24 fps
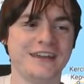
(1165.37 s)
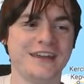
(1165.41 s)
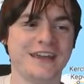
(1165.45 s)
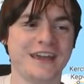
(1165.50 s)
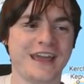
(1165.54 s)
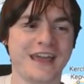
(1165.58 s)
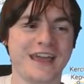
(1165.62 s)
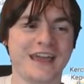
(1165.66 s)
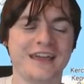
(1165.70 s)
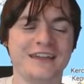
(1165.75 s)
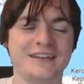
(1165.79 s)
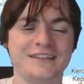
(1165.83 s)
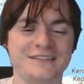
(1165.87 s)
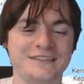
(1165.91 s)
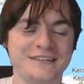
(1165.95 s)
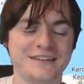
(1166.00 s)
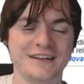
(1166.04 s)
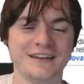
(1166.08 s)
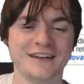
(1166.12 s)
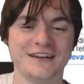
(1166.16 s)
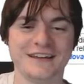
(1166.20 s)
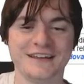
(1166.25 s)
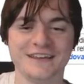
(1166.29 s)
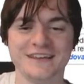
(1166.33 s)
And
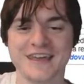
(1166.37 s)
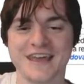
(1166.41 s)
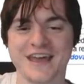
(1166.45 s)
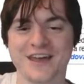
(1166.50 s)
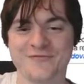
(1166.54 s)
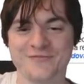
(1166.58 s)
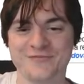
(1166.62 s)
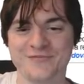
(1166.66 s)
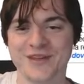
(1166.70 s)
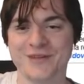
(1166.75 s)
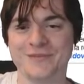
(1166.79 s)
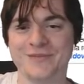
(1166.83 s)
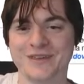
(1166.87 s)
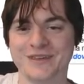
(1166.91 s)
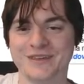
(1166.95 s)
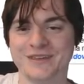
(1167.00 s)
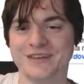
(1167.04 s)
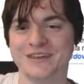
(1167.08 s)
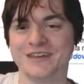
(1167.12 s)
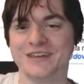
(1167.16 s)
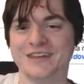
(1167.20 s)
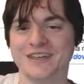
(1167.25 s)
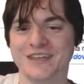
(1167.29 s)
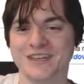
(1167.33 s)
yeah, maybe
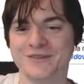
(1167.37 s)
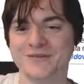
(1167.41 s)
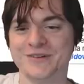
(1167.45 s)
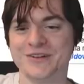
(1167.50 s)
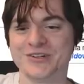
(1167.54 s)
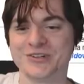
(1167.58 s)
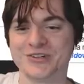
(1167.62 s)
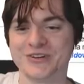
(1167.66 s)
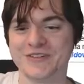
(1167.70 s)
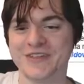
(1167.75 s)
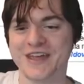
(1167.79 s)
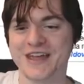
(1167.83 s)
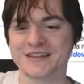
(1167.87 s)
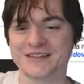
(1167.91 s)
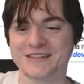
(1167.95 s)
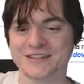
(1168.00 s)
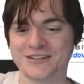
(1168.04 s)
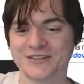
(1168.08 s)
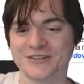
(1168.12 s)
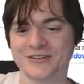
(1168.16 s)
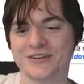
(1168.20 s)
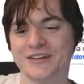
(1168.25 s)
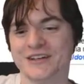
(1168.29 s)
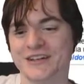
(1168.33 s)
you enjoy that
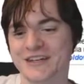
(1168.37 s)
too.